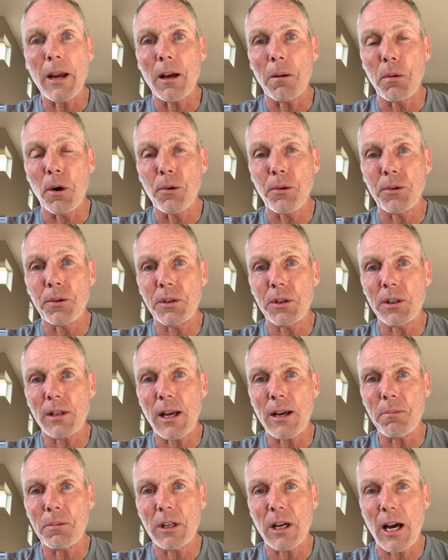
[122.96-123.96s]
them both at the
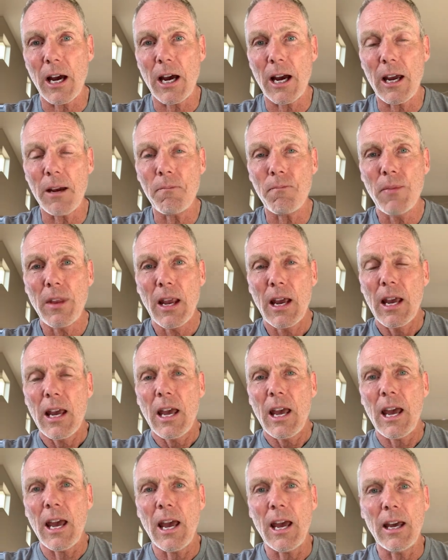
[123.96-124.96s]
same time,
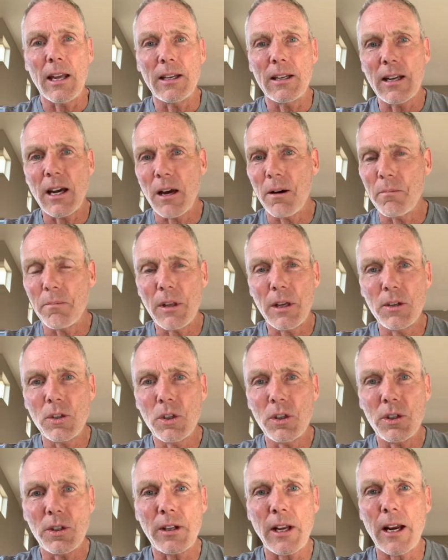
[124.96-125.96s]
and then
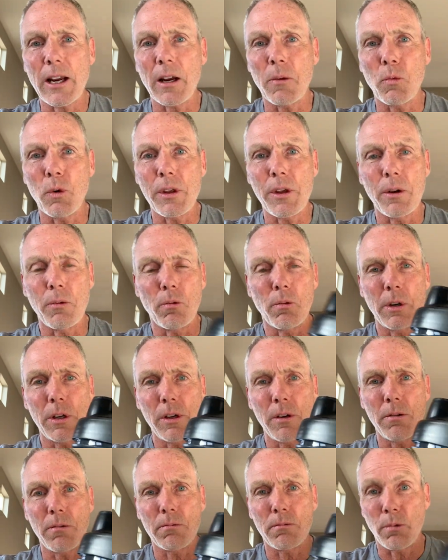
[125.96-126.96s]
just take them with you
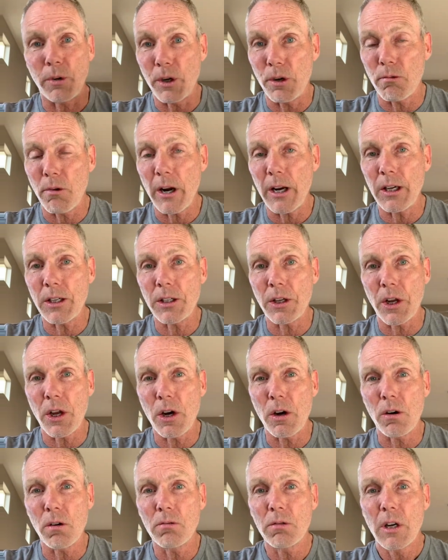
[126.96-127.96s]
when you're ready to
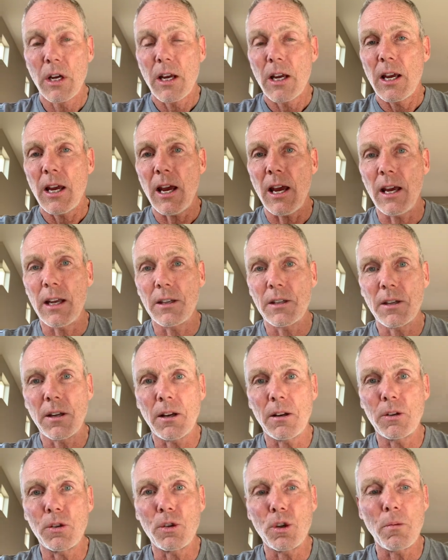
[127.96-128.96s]
go and
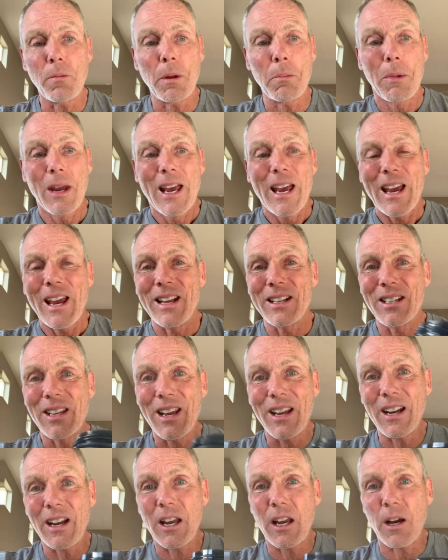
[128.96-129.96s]
consume them. It's
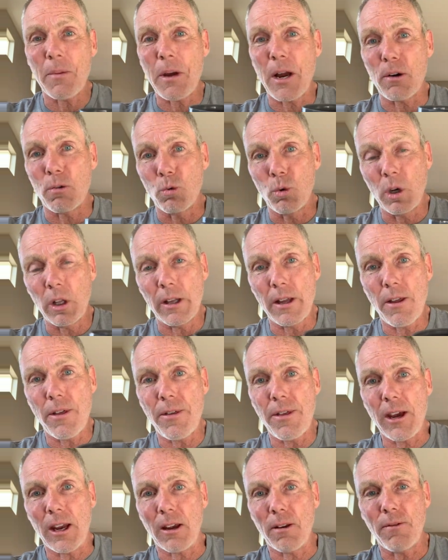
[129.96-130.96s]
going to come out really
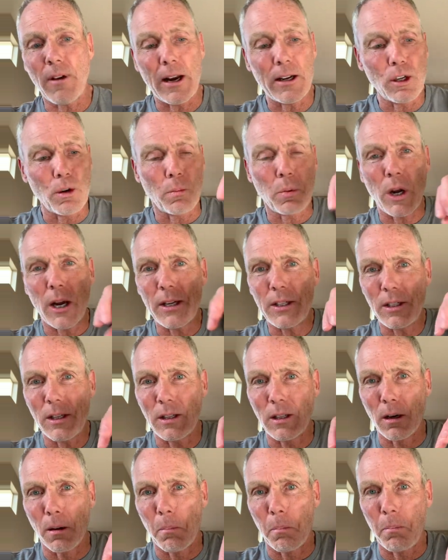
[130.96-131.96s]
thick. In fact, you'll probably see a
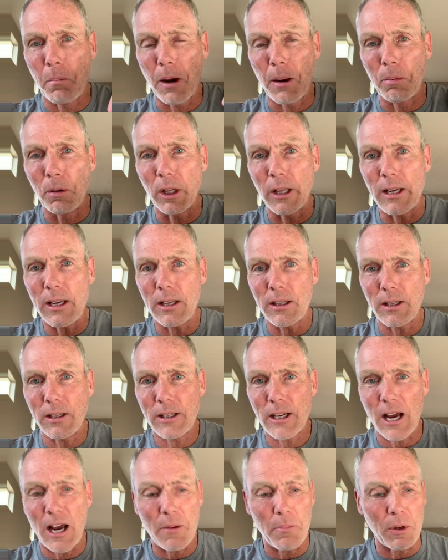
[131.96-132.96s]
little bubbly at the
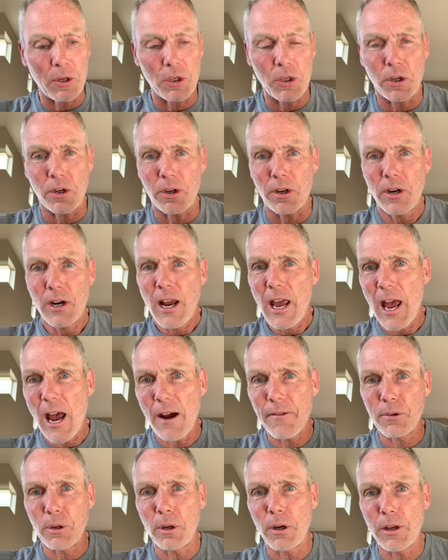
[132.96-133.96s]
top
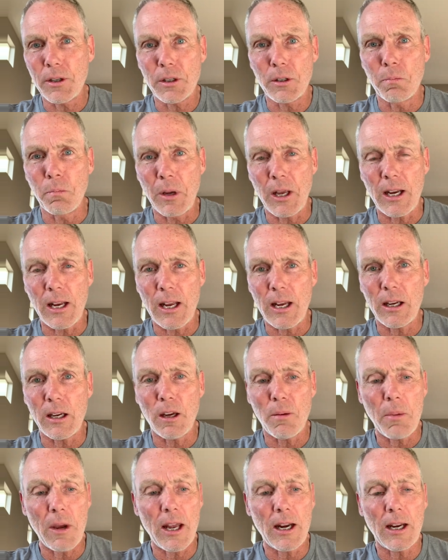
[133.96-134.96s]
after it's been
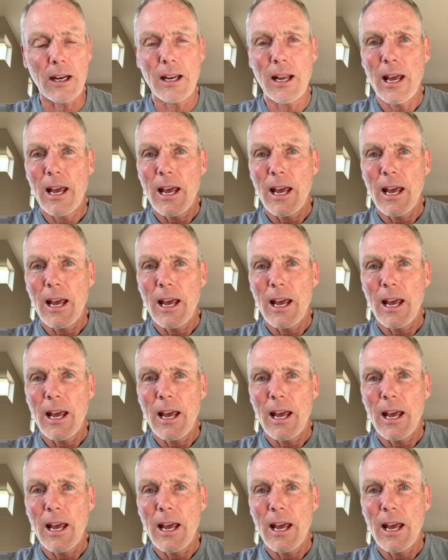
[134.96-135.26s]
incubated,